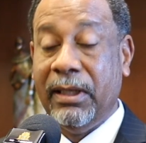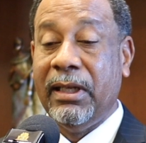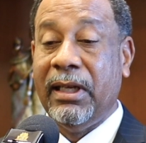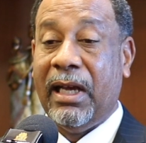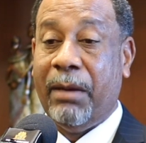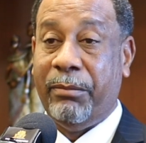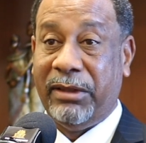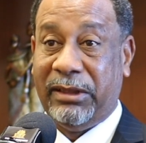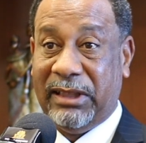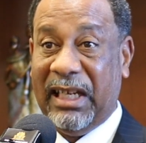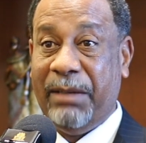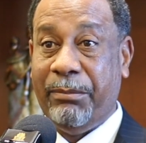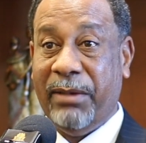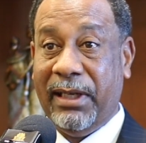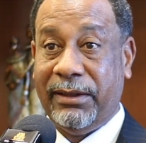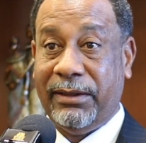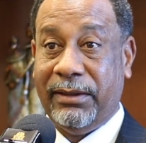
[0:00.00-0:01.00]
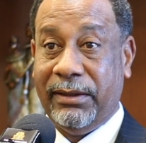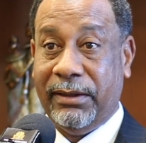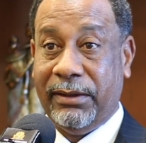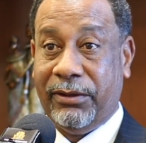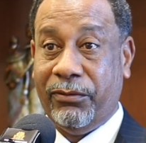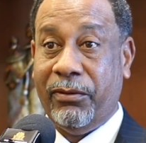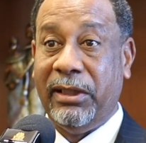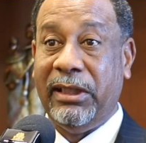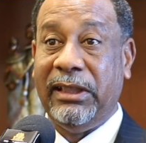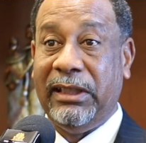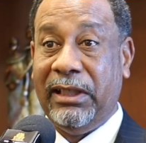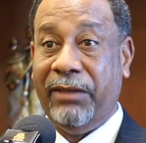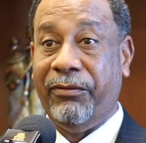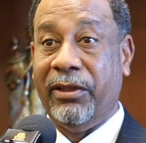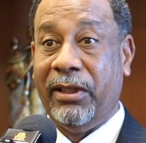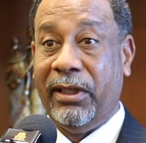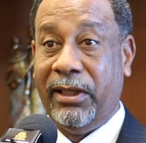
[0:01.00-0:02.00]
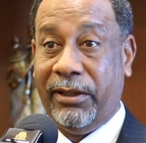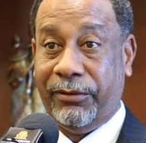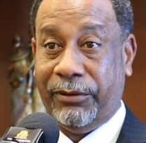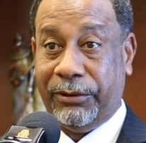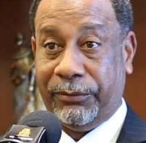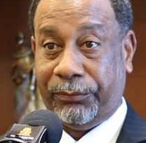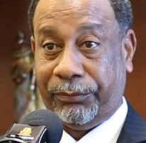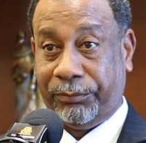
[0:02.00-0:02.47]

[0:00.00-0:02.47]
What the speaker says: I'm gonna take back the 20 and give you 100.